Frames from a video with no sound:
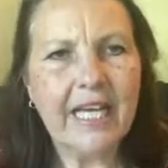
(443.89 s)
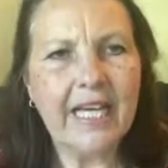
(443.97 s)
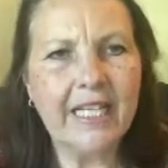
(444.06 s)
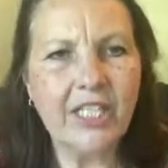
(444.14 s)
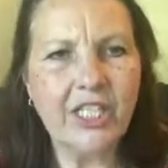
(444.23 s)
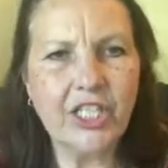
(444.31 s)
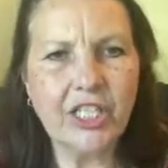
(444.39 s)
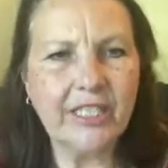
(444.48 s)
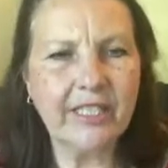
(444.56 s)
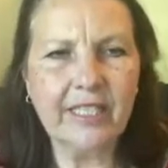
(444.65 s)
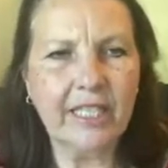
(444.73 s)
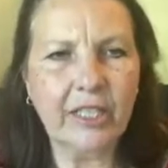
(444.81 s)
And it's just
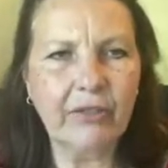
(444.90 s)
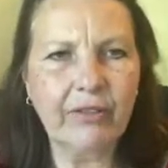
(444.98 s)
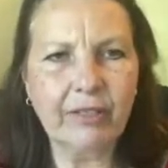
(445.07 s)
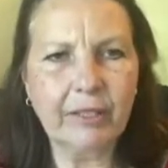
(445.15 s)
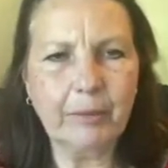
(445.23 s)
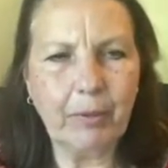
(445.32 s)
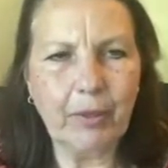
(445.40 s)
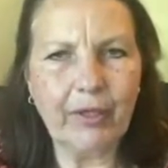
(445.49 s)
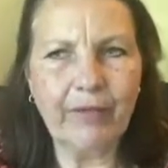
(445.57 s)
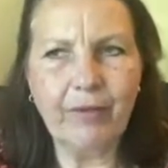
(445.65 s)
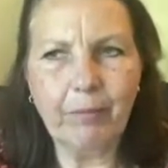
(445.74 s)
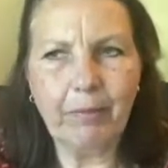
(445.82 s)
the color that's
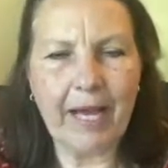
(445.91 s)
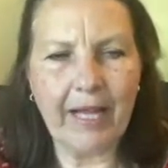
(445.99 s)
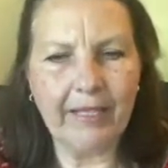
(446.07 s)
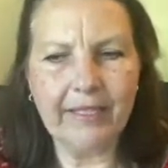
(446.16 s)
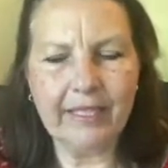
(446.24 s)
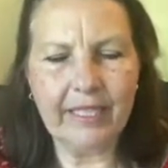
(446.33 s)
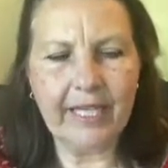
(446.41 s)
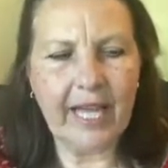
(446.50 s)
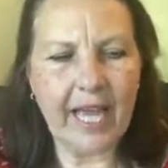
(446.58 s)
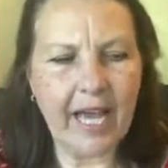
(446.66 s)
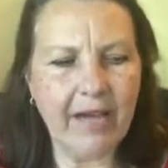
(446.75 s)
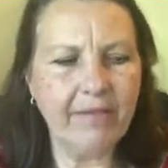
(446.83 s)
part of the palette that I
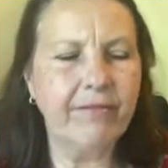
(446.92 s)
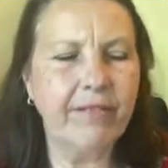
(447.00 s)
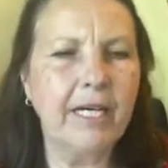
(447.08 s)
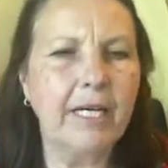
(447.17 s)
have.